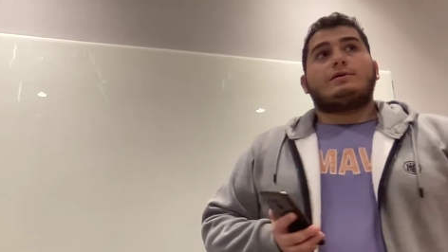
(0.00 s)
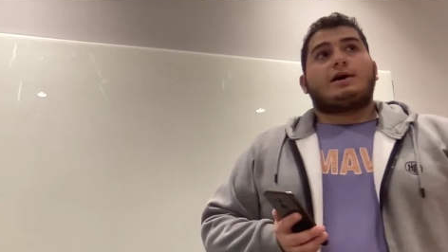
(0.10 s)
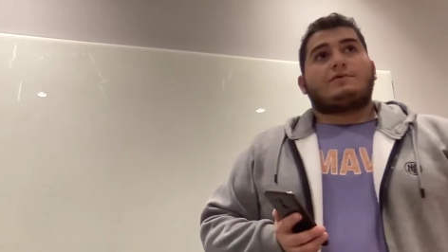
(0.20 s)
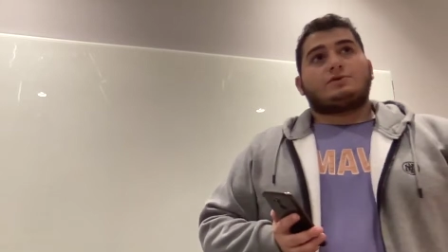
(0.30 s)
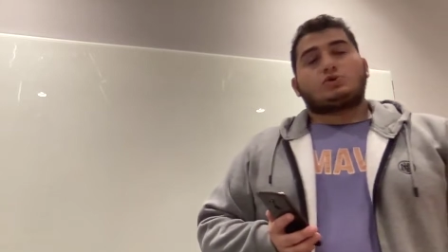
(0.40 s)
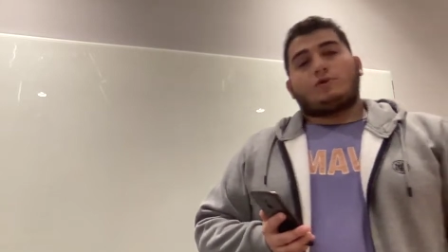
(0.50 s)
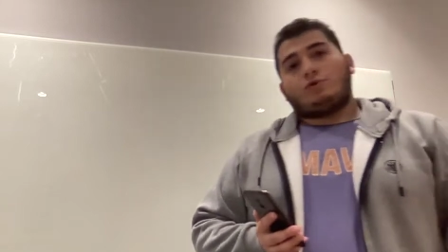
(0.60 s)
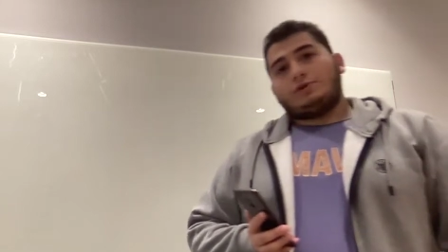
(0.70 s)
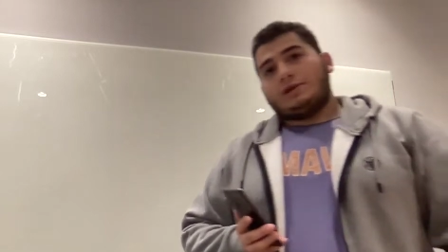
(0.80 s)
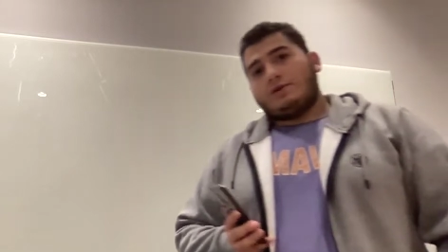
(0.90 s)
I will solve
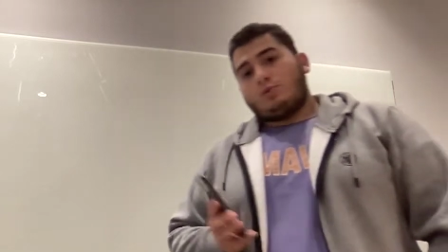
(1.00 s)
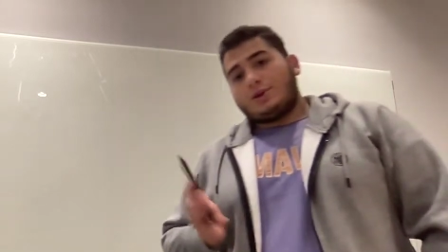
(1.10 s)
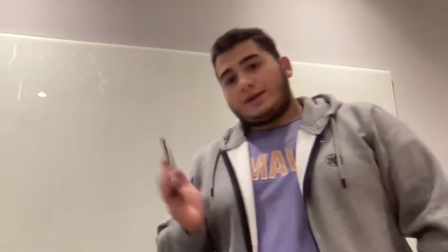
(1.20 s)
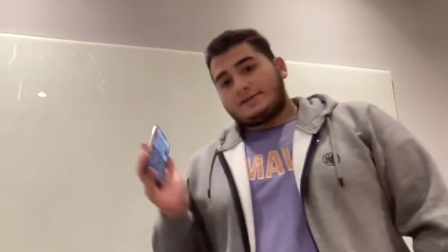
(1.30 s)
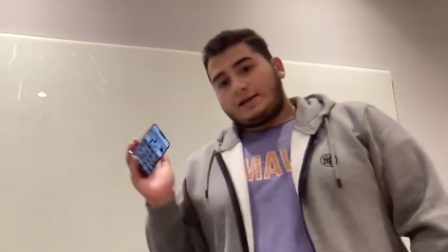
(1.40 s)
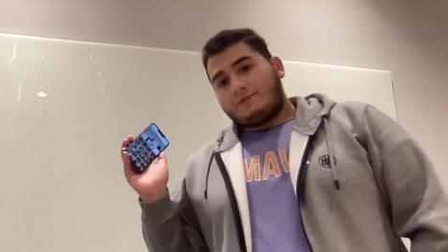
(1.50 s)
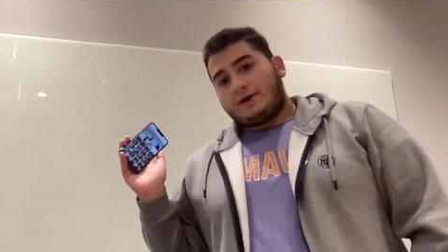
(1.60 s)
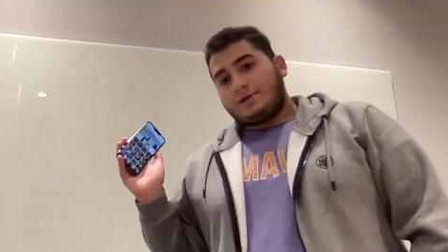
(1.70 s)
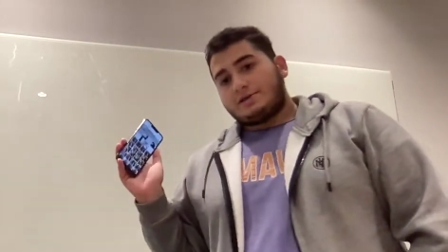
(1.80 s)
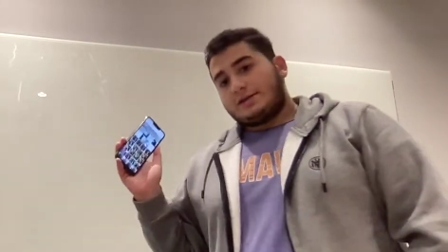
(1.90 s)
only one Excel
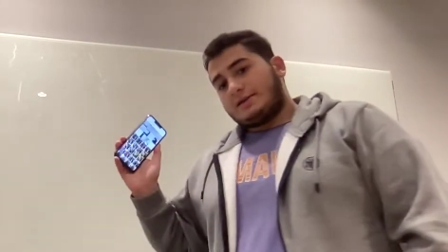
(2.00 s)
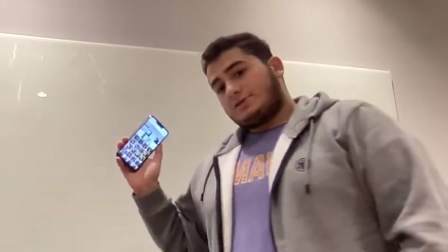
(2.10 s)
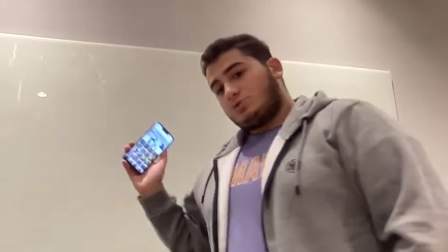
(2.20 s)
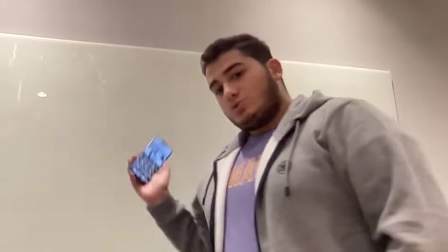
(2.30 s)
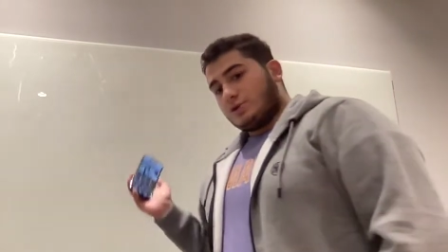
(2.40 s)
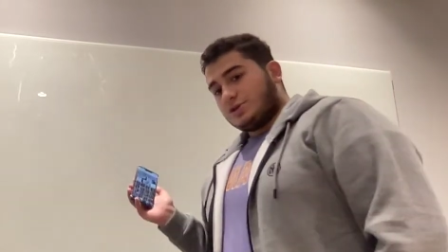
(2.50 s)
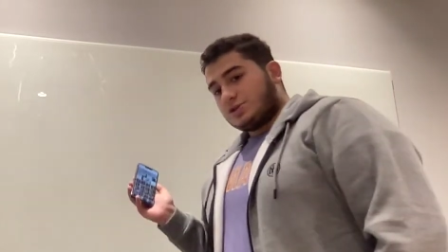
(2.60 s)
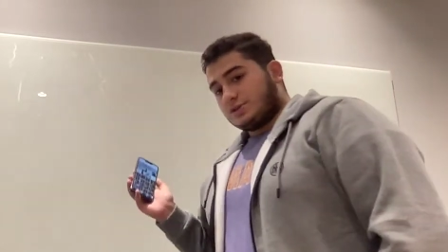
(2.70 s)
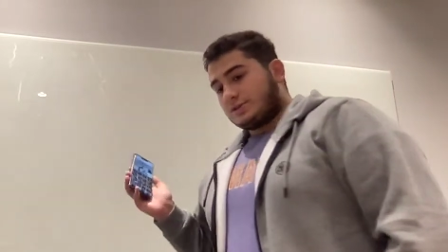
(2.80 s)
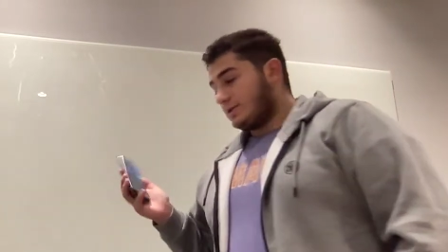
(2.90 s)
file that has two
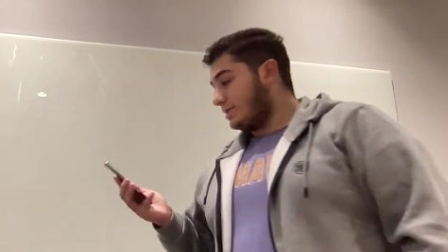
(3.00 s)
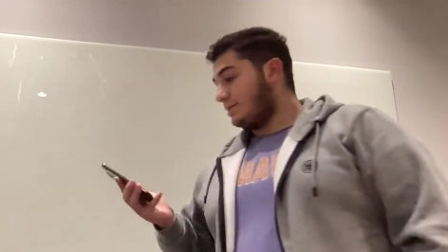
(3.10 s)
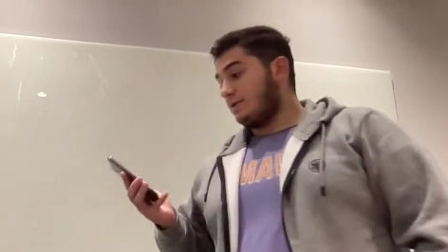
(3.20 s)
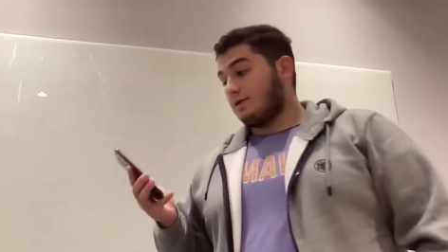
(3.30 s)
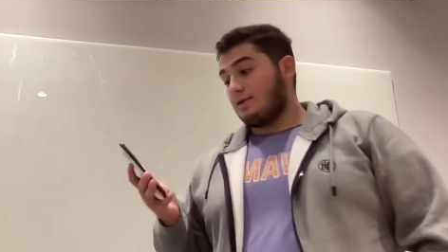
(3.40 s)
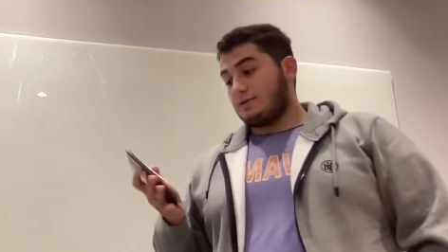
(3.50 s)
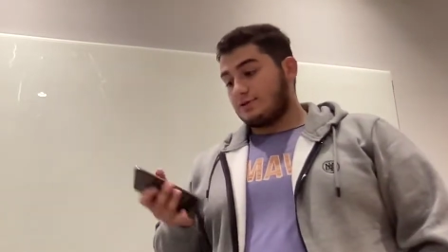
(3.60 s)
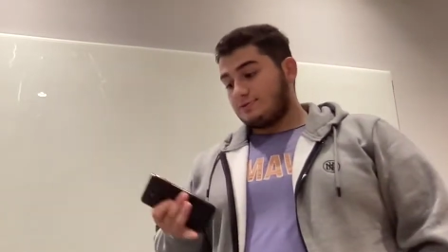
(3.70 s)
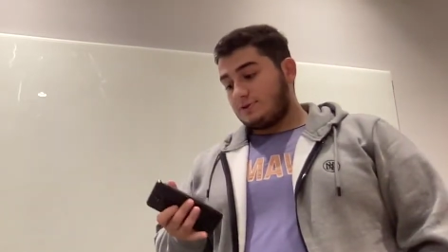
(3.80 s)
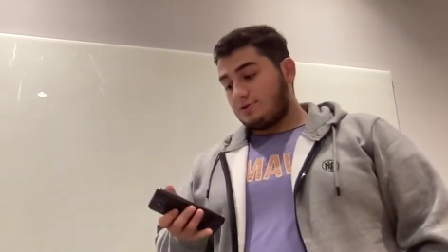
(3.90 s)
questions in
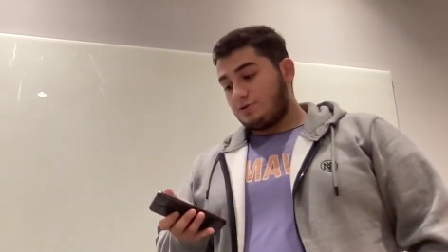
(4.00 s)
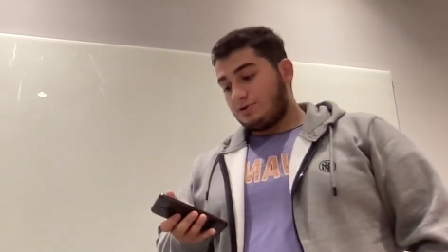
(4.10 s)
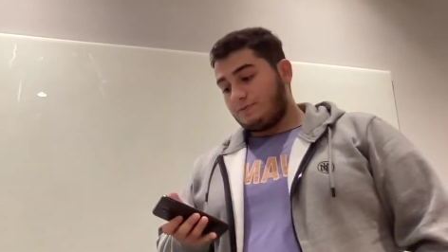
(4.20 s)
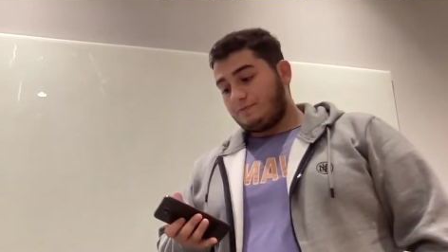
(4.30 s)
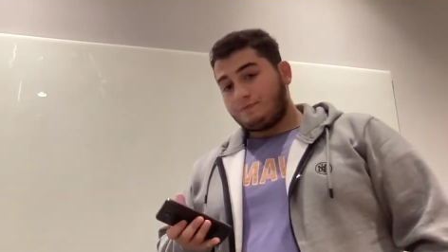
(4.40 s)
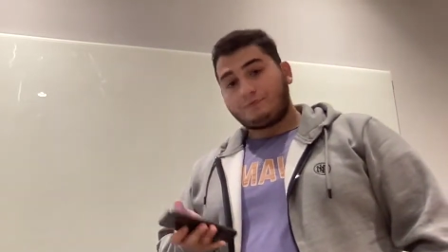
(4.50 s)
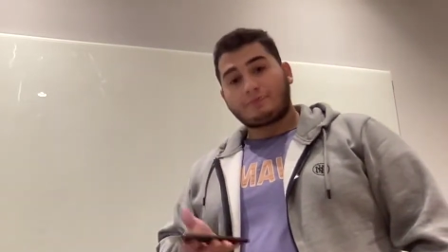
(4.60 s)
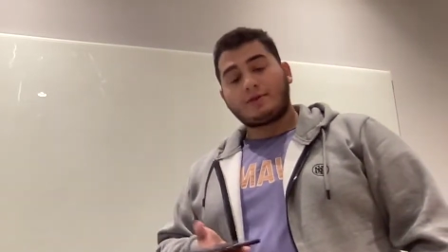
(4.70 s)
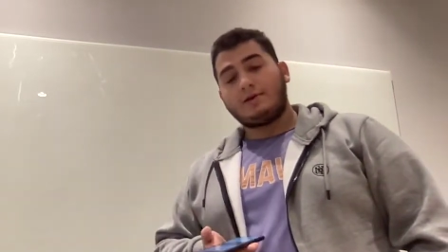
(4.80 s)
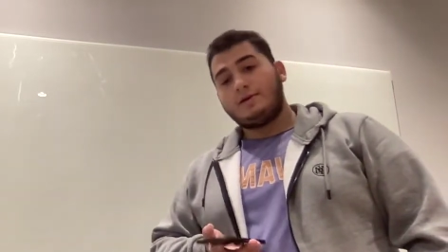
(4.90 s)
this video,
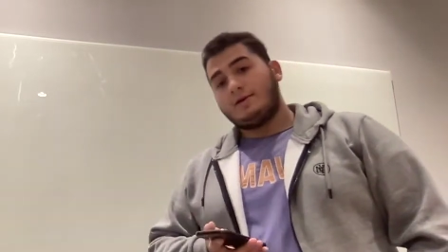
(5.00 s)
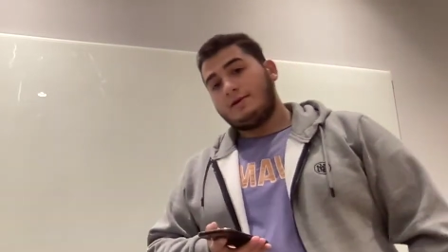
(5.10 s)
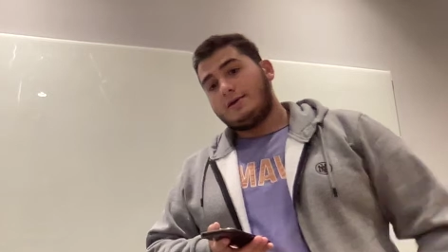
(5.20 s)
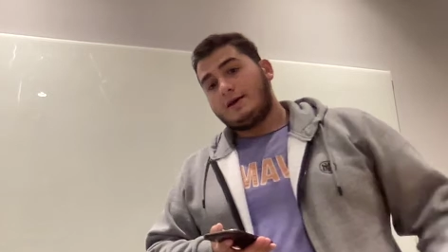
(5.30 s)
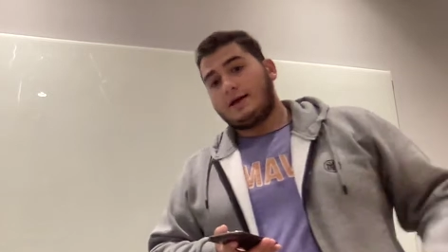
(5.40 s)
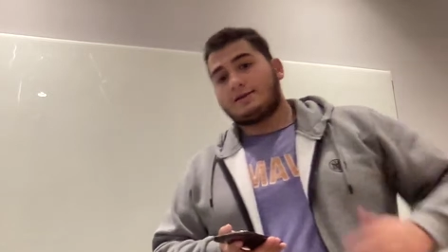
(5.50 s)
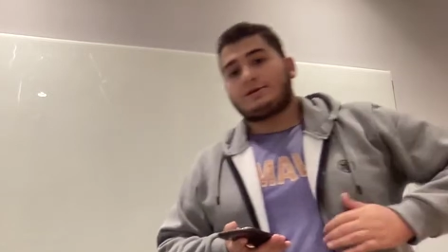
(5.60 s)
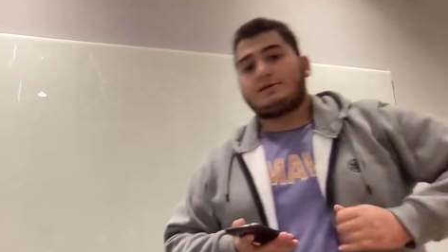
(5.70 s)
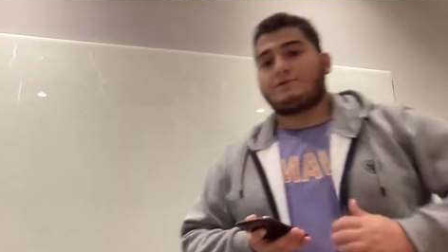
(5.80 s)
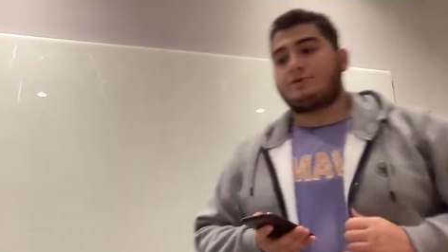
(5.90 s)
and
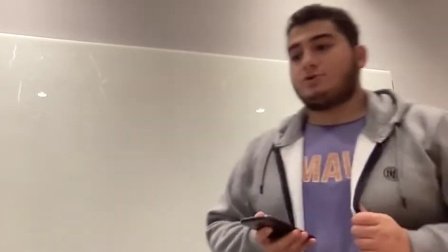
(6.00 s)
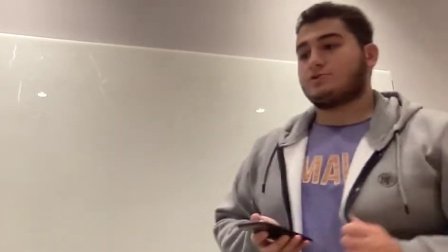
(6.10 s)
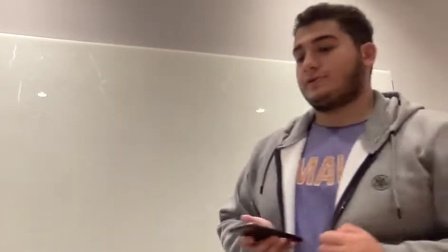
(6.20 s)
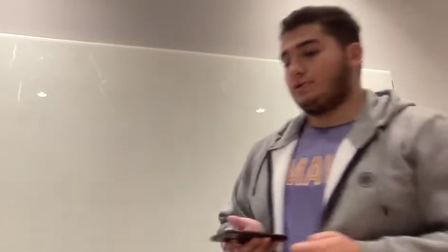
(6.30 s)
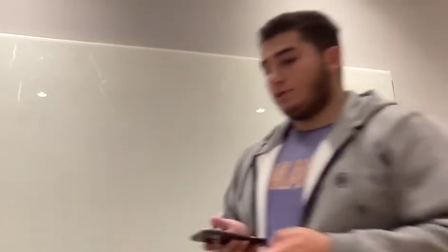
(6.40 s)
other videos will